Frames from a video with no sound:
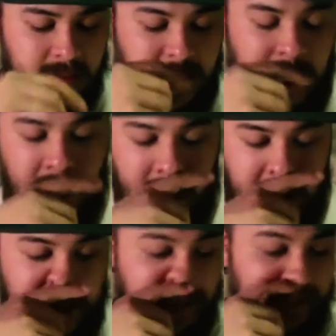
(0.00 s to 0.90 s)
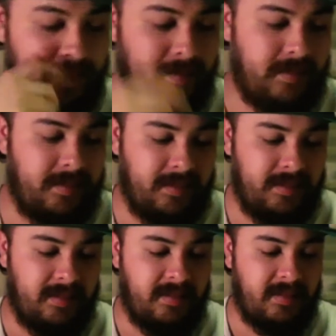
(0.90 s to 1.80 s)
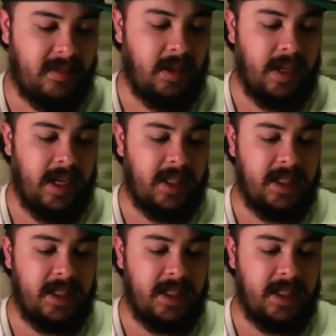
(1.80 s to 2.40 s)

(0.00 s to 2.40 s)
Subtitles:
Now, go ahead,